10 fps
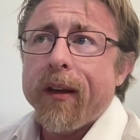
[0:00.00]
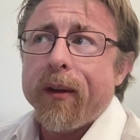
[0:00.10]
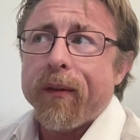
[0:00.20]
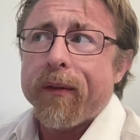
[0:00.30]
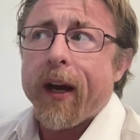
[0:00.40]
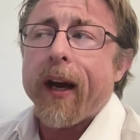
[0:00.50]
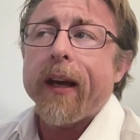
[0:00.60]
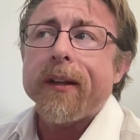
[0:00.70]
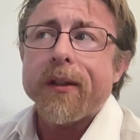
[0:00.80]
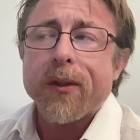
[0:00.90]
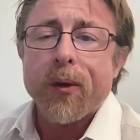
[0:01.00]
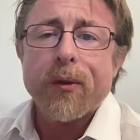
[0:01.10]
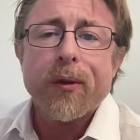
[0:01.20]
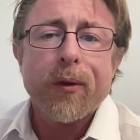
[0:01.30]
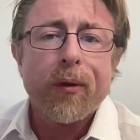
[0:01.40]
You find a
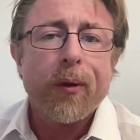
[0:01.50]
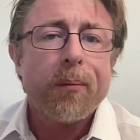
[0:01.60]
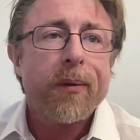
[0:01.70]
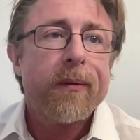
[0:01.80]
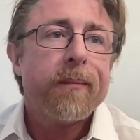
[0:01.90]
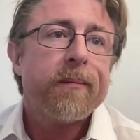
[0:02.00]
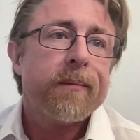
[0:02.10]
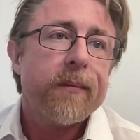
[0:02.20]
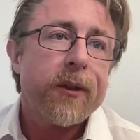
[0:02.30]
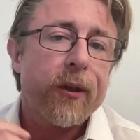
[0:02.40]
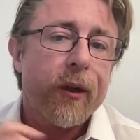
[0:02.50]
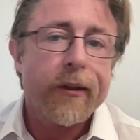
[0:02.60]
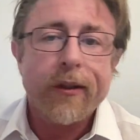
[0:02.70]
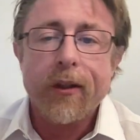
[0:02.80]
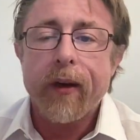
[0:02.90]
social group.
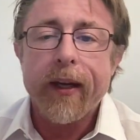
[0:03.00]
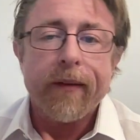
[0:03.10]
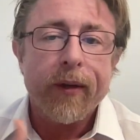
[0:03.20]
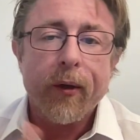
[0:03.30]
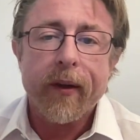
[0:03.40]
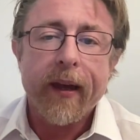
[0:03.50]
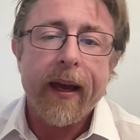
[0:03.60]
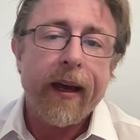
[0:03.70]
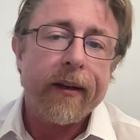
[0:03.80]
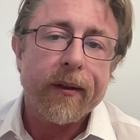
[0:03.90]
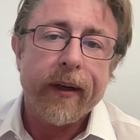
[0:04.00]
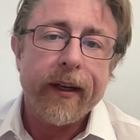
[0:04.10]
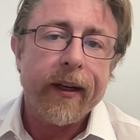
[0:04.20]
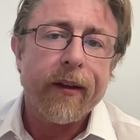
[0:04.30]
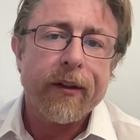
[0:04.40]
Church is great if you go to that or
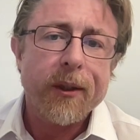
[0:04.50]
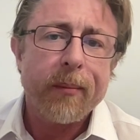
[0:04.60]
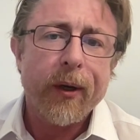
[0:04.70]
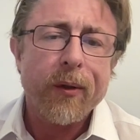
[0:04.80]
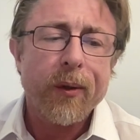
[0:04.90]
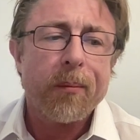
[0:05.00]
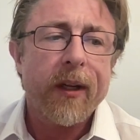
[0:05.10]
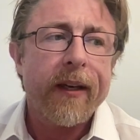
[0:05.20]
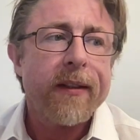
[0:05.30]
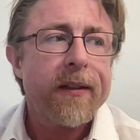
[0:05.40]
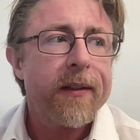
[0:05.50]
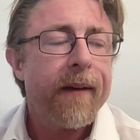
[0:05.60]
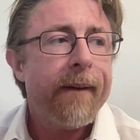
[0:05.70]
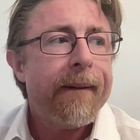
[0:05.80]
any other spiritual place.